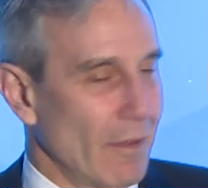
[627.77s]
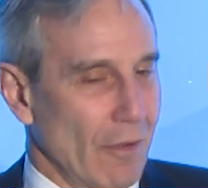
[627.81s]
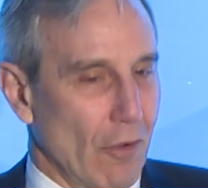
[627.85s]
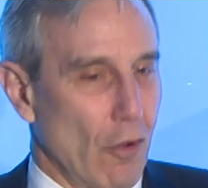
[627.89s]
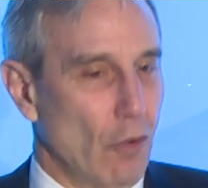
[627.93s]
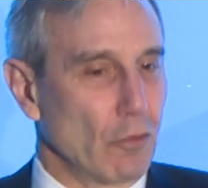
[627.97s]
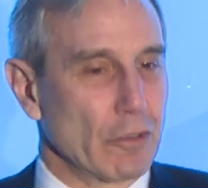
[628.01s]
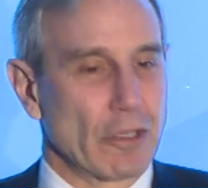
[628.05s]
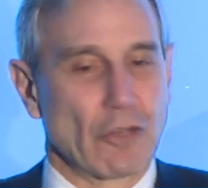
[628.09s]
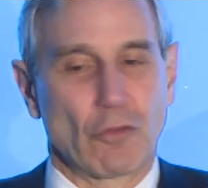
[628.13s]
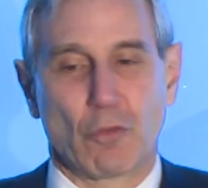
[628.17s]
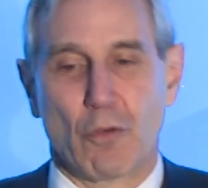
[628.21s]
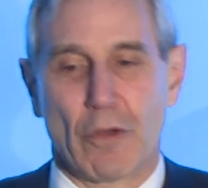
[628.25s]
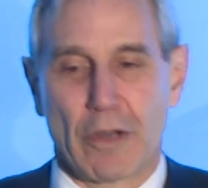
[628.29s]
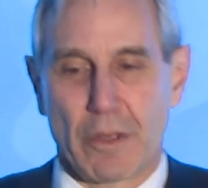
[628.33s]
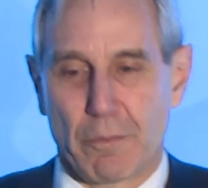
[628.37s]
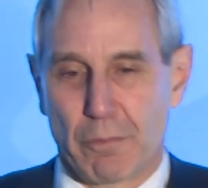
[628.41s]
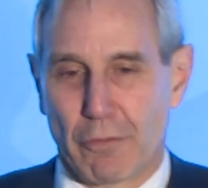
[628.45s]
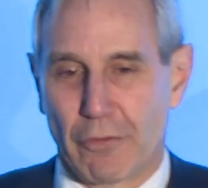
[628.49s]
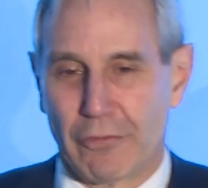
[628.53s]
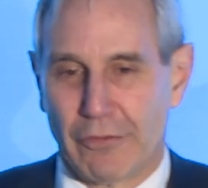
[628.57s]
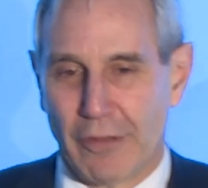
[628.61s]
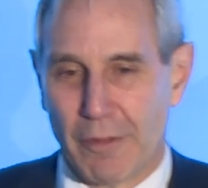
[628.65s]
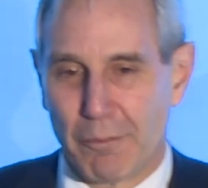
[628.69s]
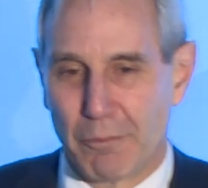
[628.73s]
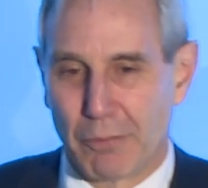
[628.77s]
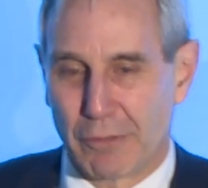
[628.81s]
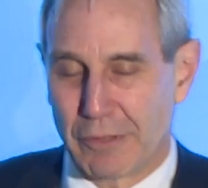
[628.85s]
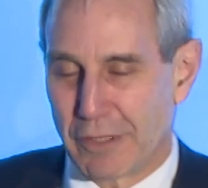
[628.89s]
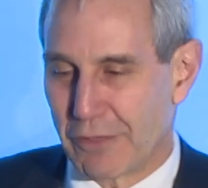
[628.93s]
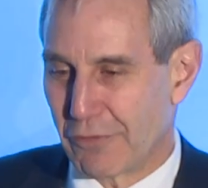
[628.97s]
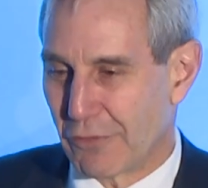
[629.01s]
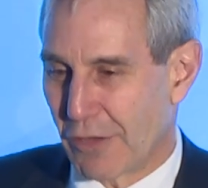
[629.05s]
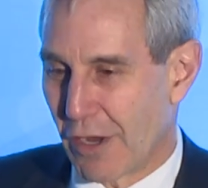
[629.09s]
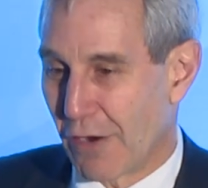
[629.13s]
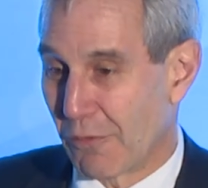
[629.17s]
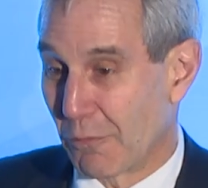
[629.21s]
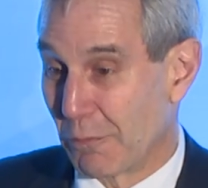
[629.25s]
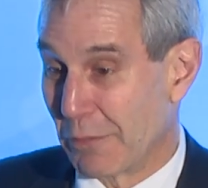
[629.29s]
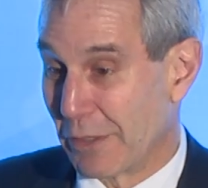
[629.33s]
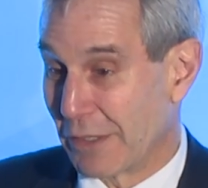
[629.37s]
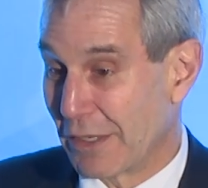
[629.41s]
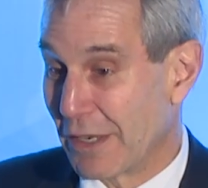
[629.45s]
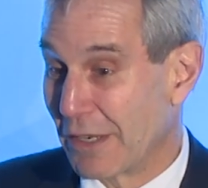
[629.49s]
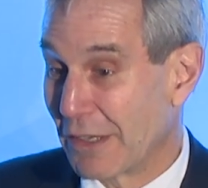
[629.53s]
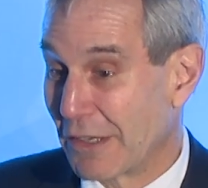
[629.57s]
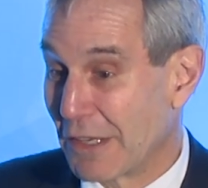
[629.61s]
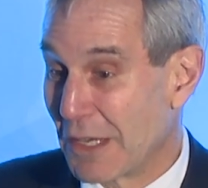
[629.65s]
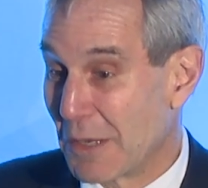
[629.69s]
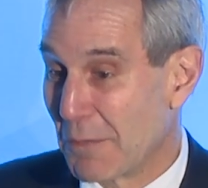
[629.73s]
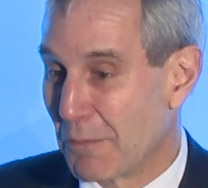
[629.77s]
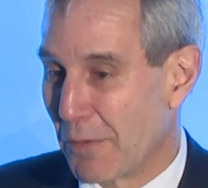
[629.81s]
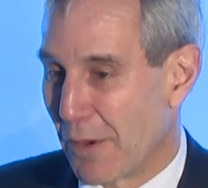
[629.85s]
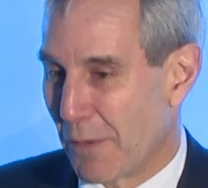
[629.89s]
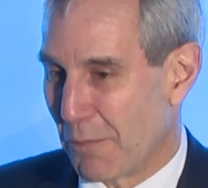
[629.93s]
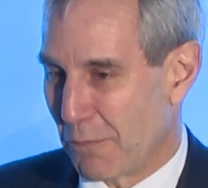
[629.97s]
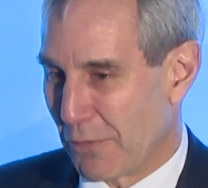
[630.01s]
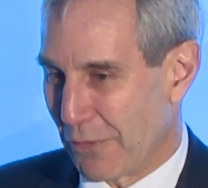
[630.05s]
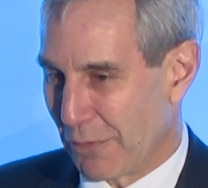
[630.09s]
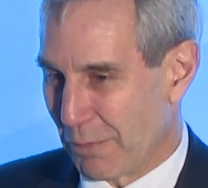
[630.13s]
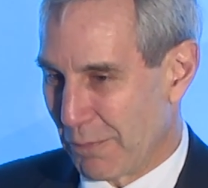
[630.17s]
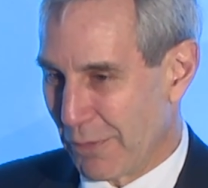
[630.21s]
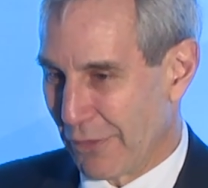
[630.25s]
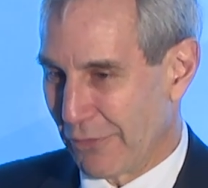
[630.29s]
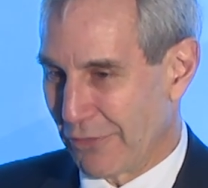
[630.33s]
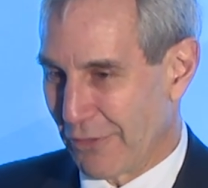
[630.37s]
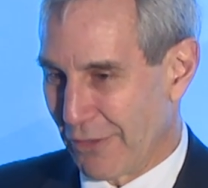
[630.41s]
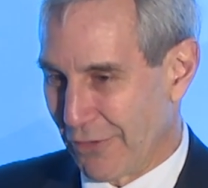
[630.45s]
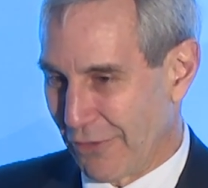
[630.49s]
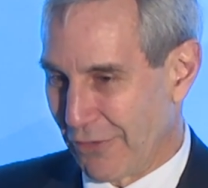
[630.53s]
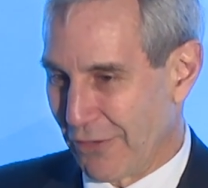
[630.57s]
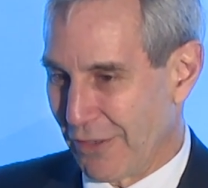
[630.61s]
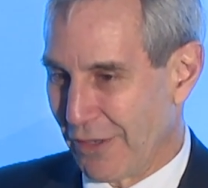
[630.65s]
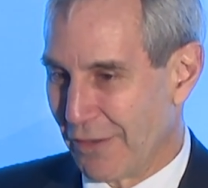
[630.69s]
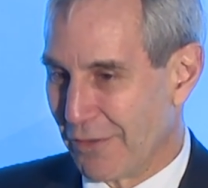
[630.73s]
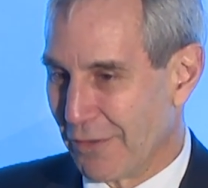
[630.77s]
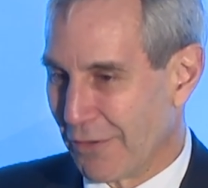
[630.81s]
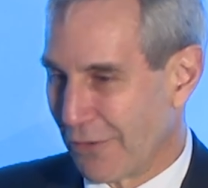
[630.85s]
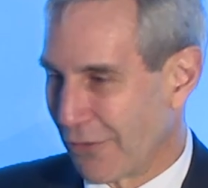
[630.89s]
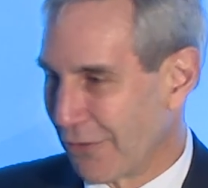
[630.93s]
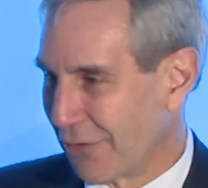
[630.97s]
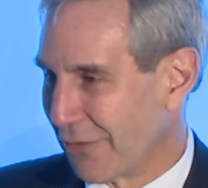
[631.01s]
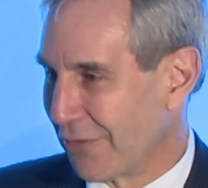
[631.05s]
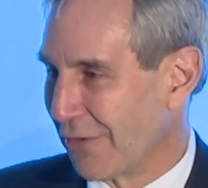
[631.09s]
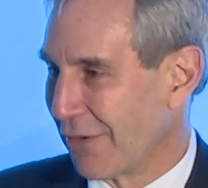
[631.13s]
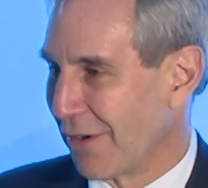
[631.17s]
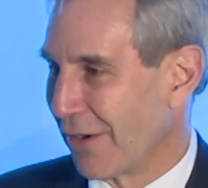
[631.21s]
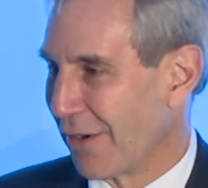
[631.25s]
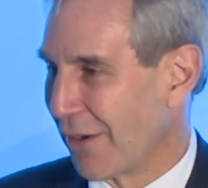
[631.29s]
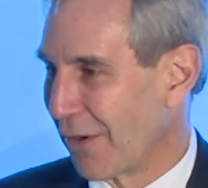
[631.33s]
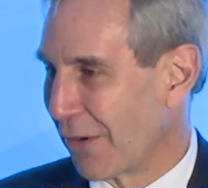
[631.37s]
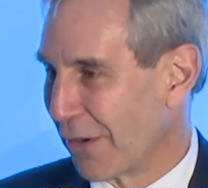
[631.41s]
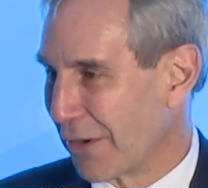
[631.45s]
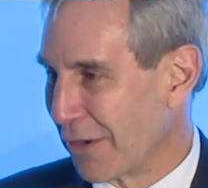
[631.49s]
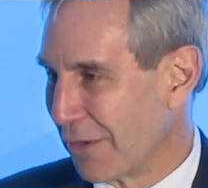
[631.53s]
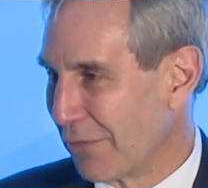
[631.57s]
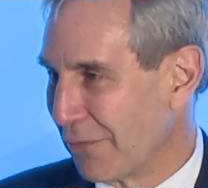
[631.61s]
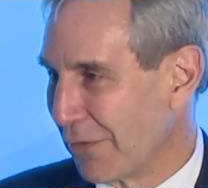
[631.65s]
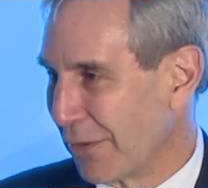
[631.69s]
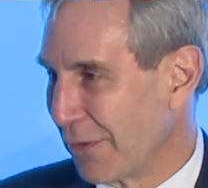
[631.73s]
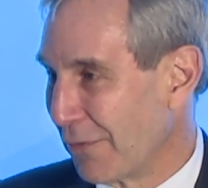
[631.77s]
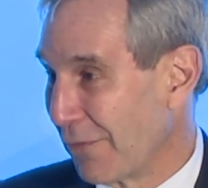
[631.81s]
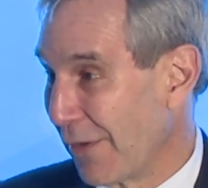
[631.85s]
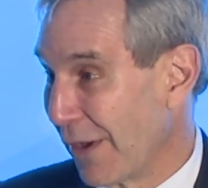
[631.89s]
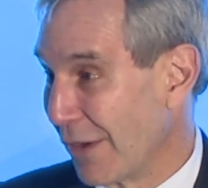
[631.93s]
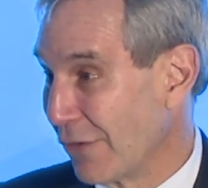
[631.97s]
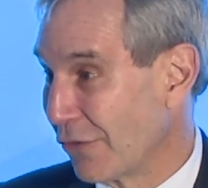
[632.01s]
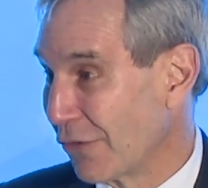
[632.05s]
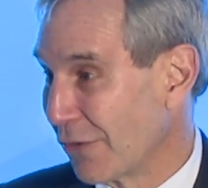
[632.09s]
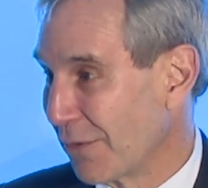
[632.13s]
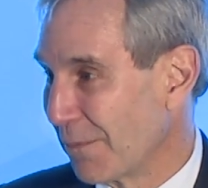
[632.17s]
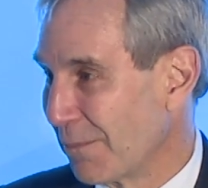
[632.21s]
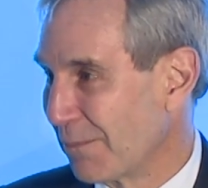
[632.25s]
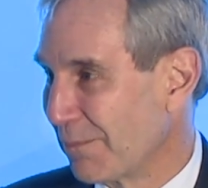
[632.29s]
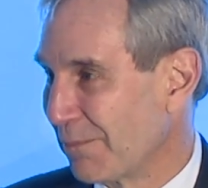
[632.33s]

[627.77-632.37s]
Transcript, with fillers: only twenty percent believe government can keep up with business in this area of innovation.